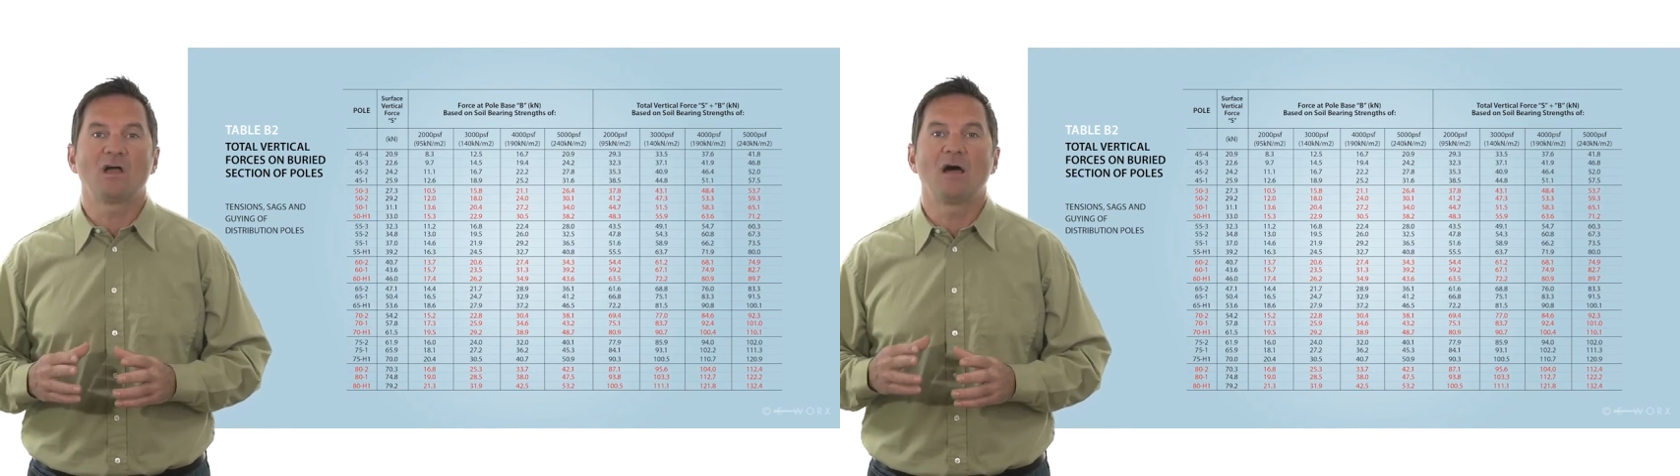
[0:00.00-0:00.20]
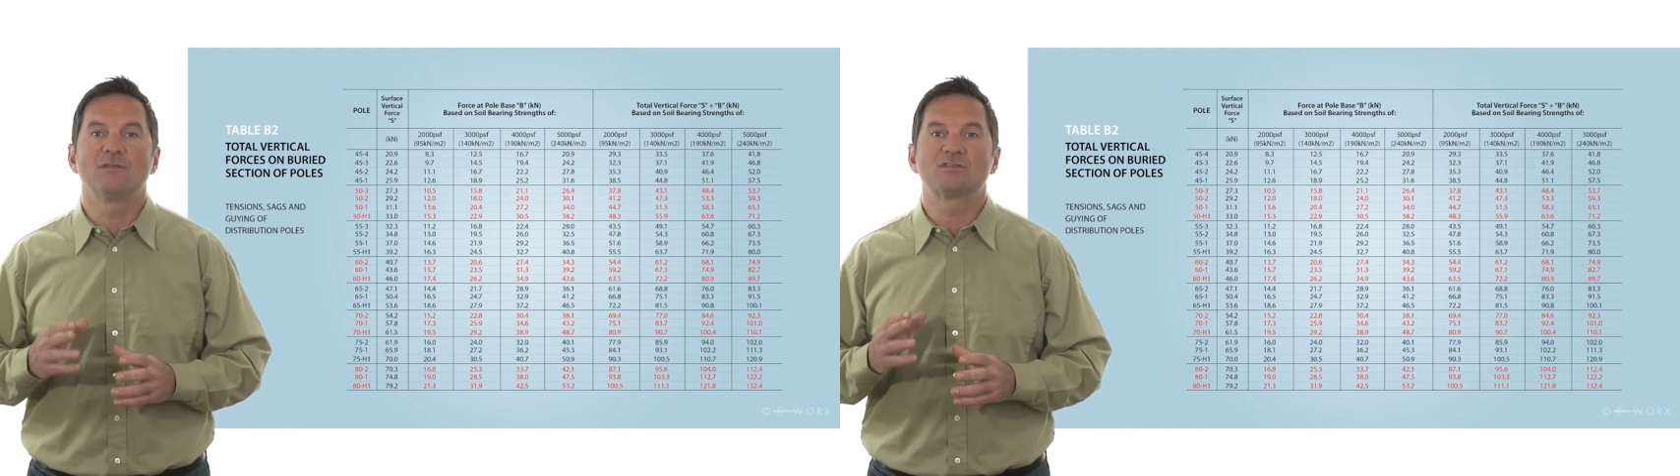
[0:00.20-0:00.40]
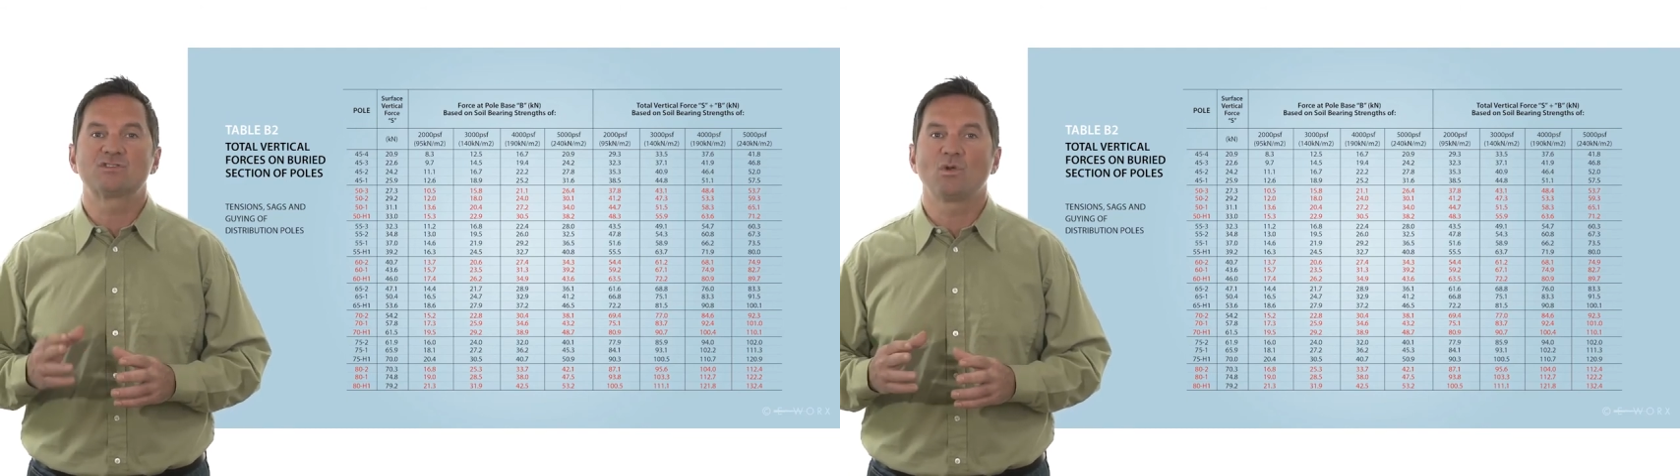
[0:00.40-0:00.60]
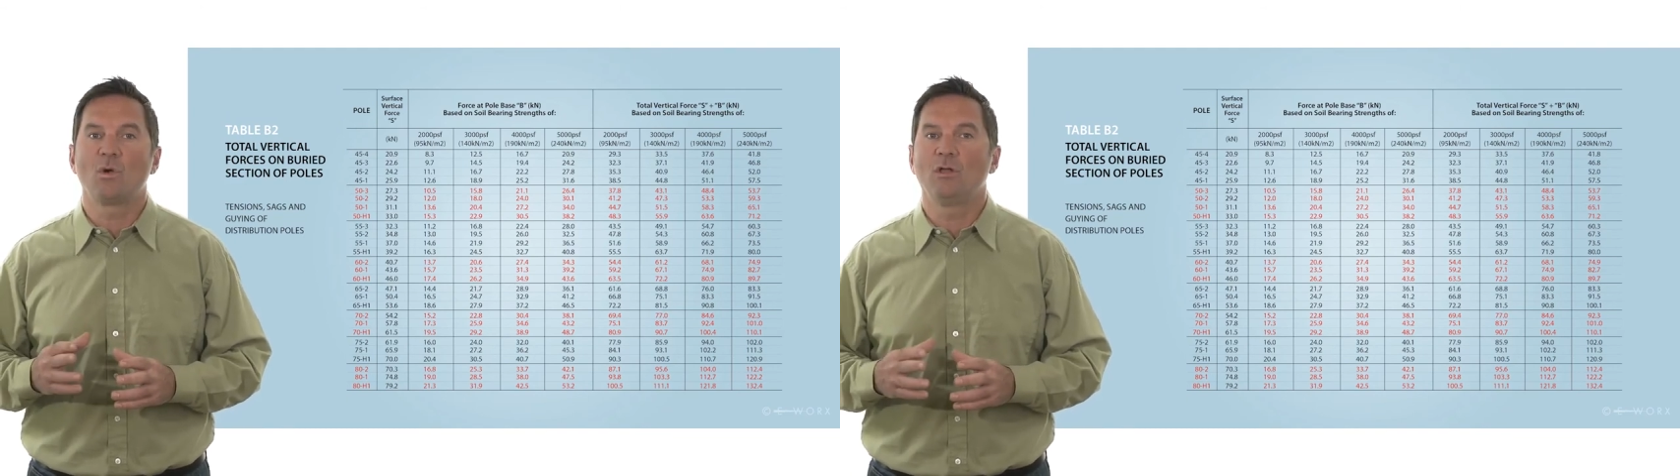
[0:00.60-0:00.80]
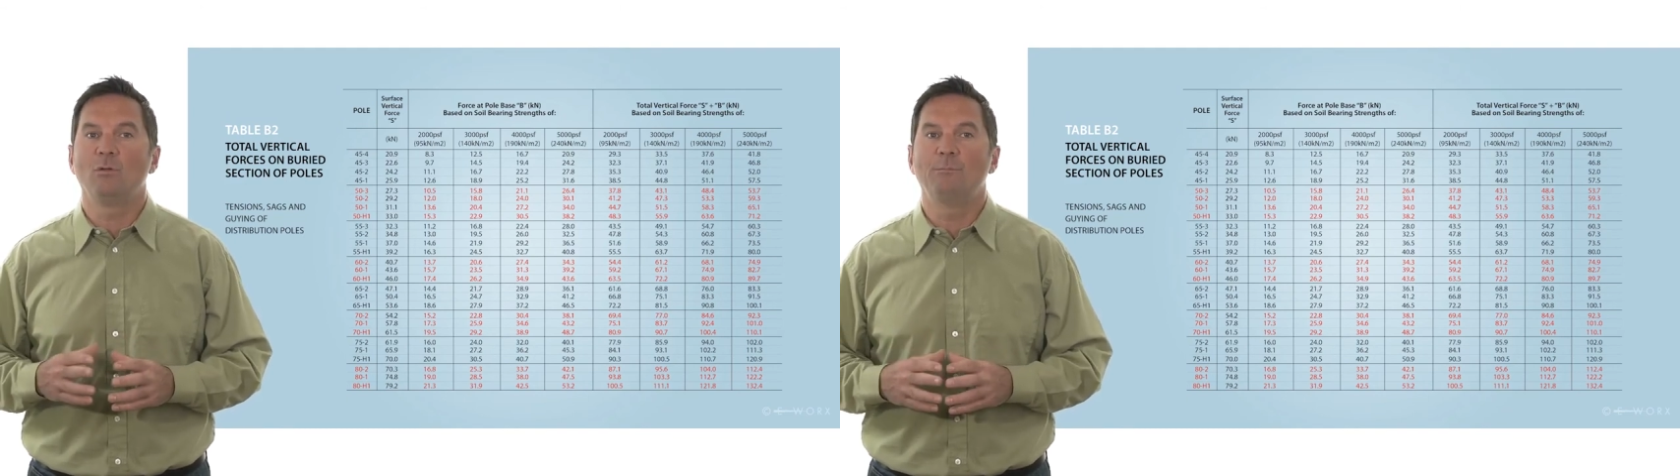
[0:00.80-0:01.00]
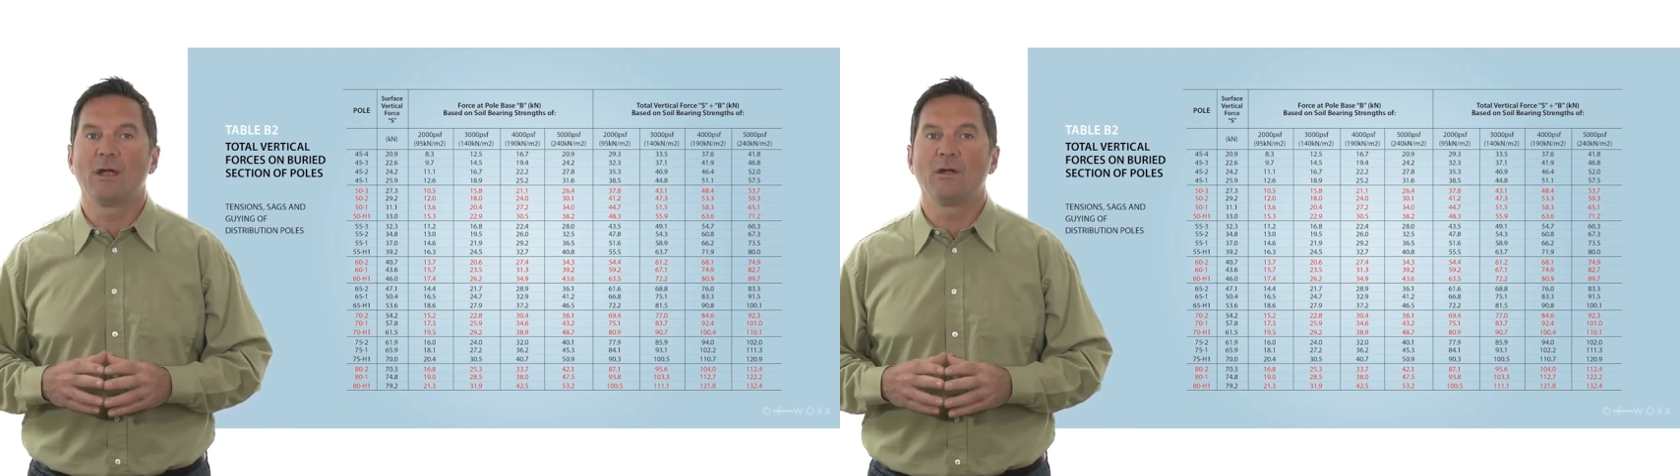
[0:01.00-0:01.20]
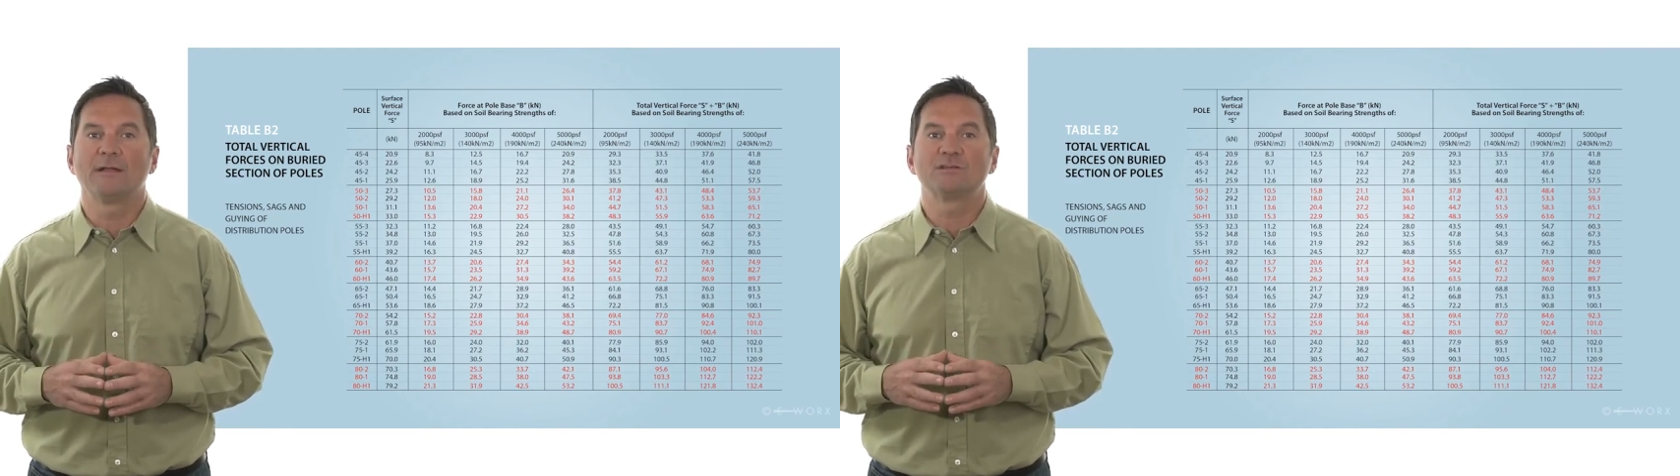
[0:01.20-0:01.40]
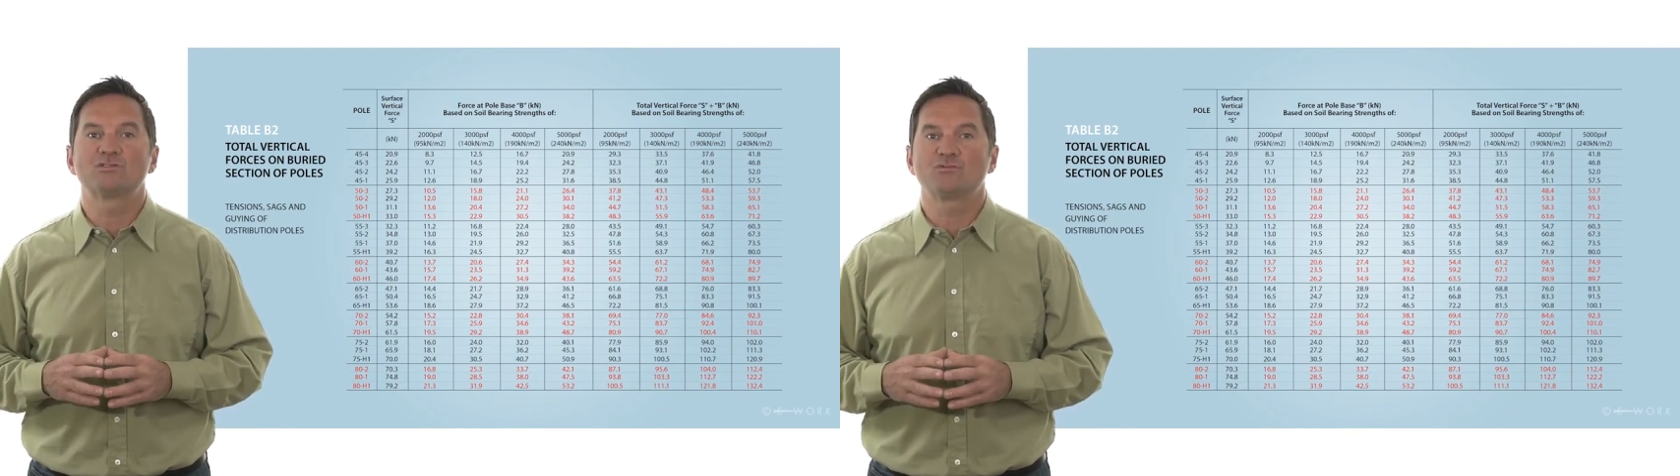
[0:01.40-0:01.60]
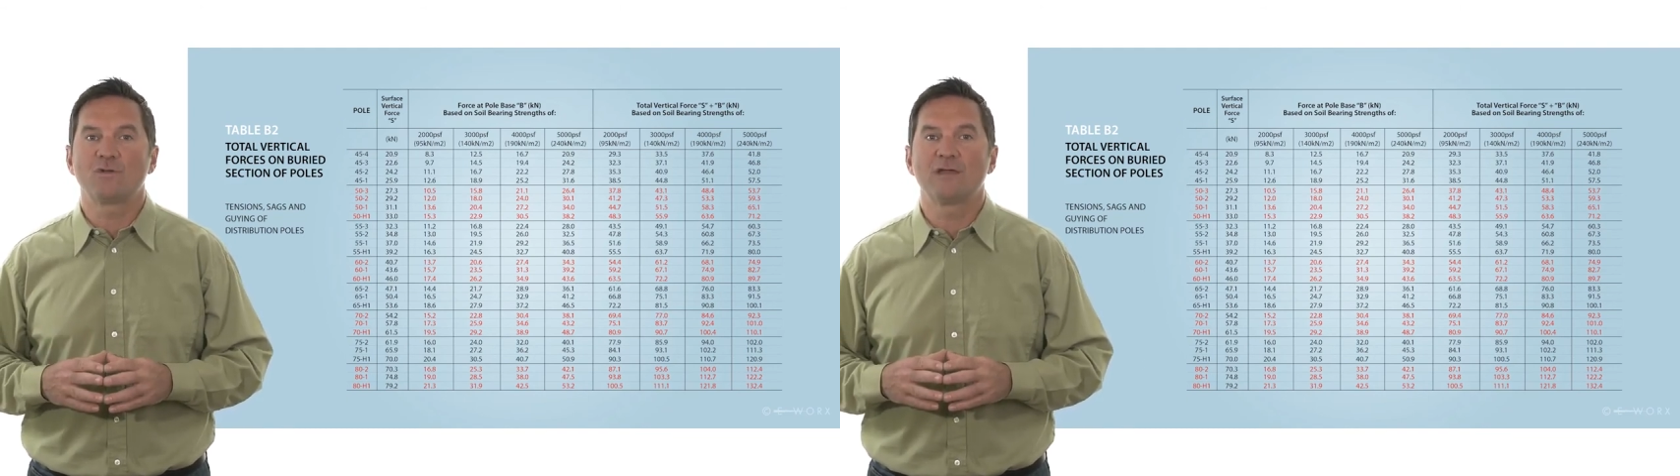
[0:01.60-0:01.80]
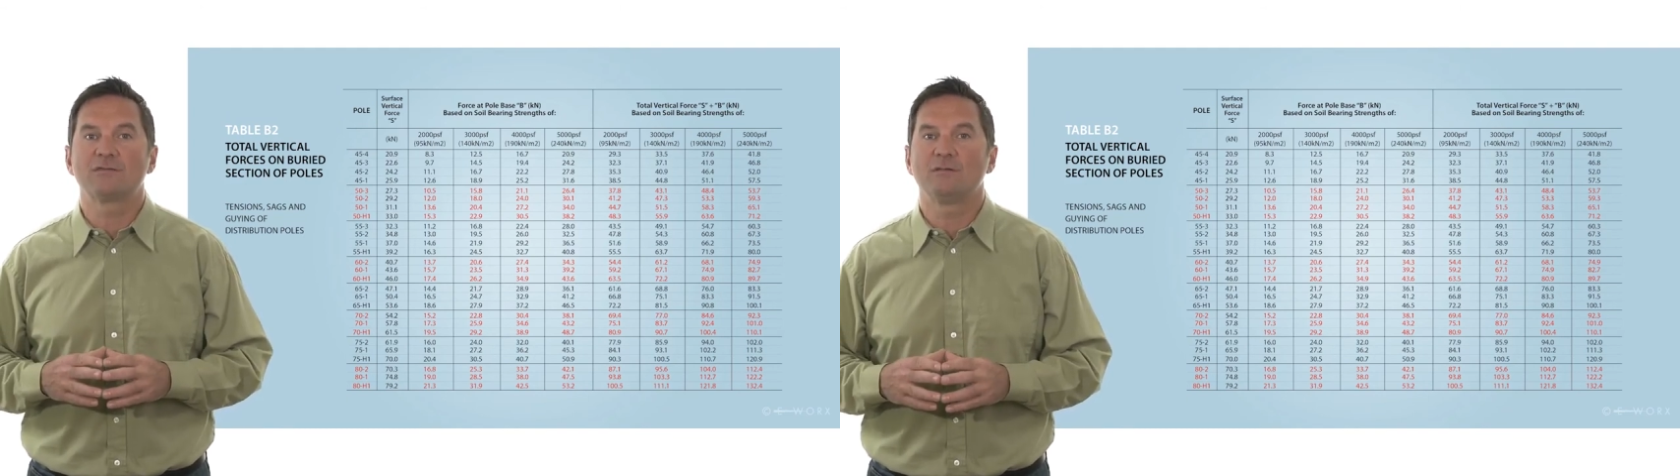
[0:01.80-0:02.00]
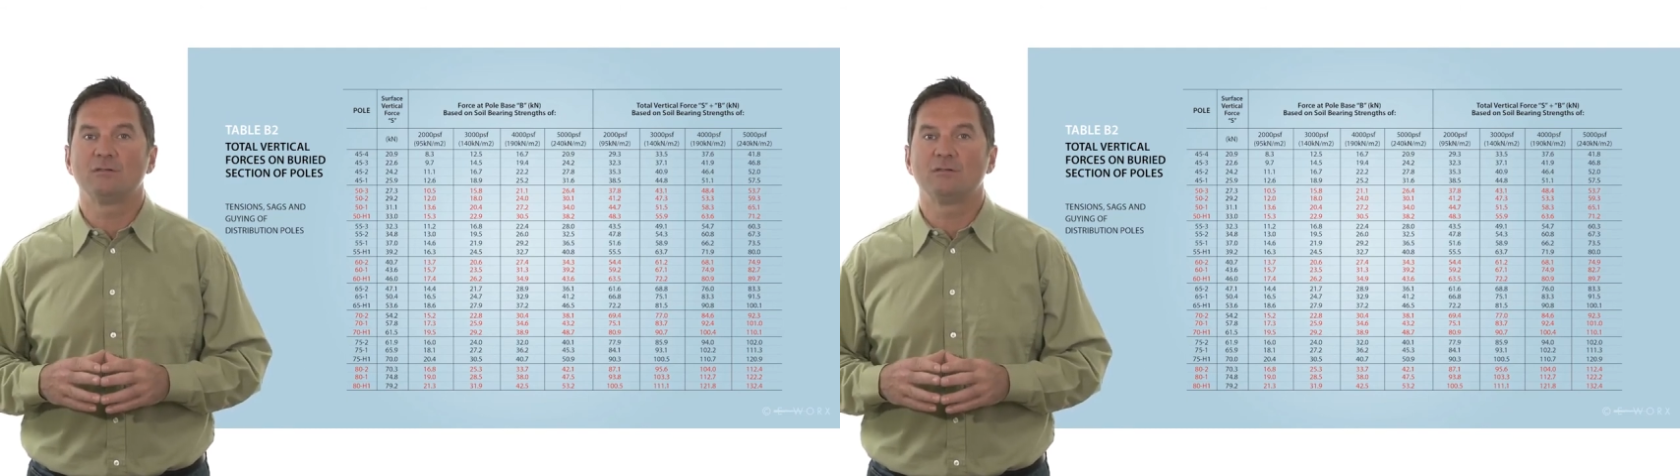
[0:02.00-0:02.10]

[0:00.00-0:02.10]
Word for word: on the soil bearing strength